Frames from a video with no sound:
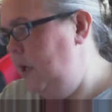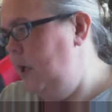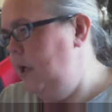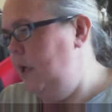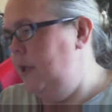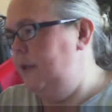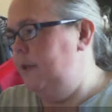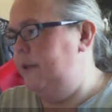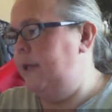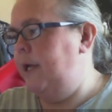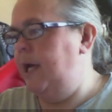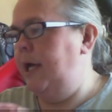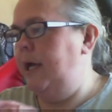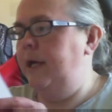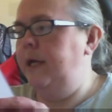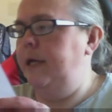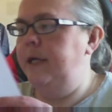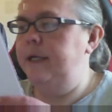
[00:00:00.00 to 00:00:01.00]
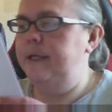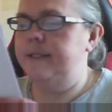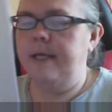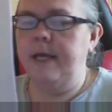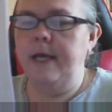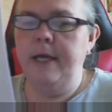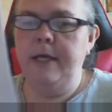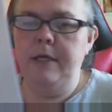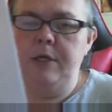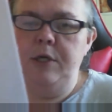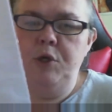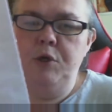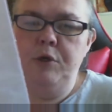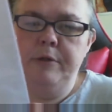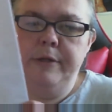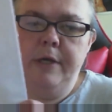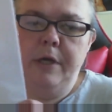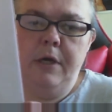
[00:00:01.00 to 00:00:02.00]
There is
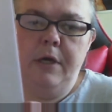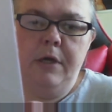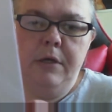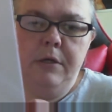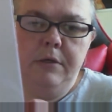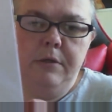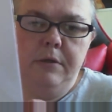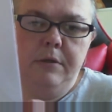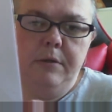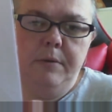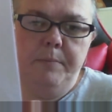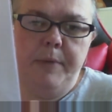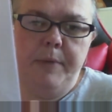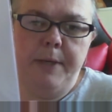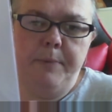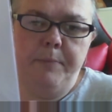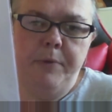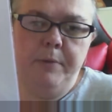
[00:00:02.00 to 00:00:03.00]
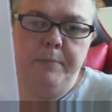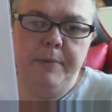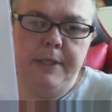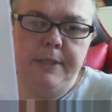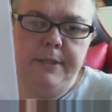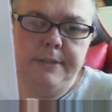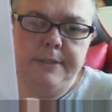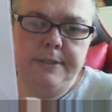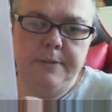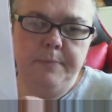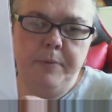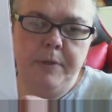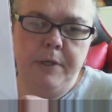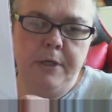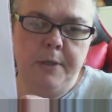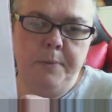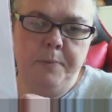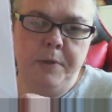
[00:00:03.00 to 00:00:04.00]
another peppermint
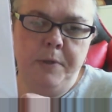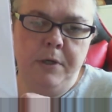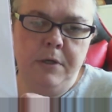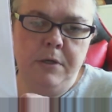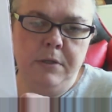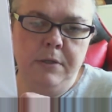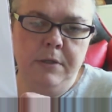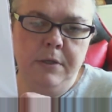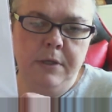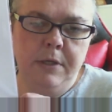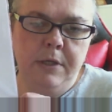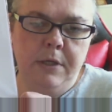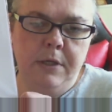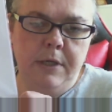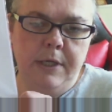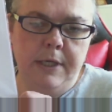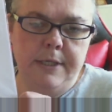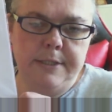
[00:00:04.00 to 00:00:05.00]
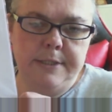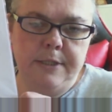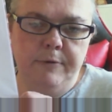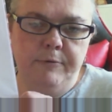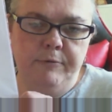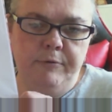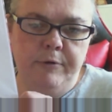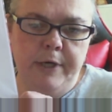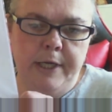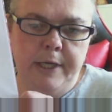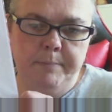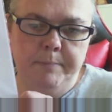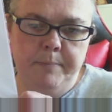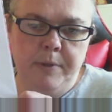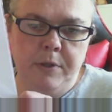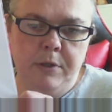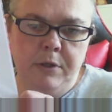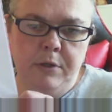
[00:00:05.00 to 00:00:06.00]
purple. It's the
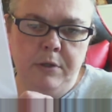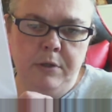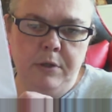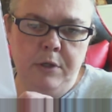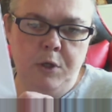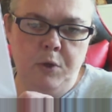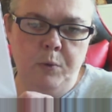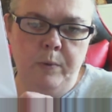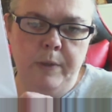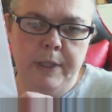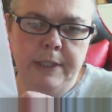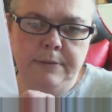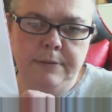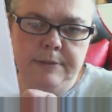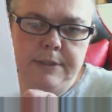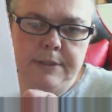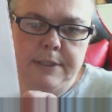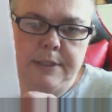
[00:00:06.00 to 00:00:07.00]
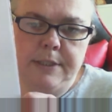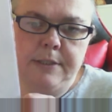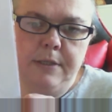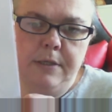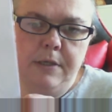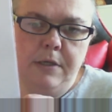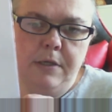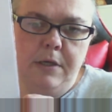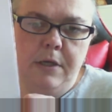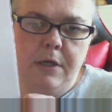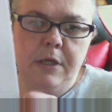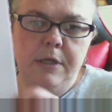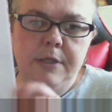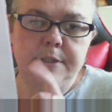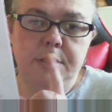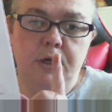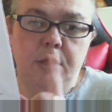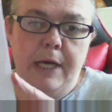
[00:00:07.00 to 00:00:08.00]
rainbow quilt.
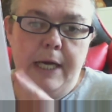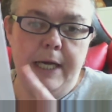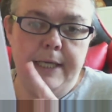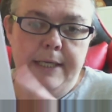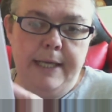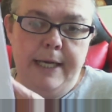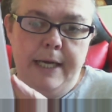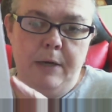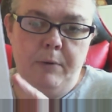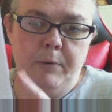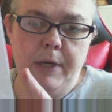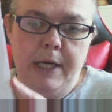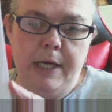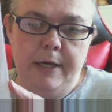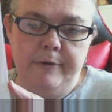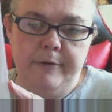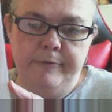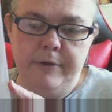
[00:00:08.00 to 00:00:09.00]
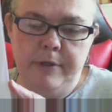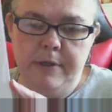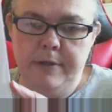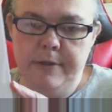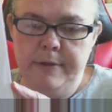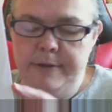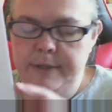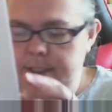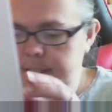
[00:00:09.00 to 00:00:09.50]
So I now have this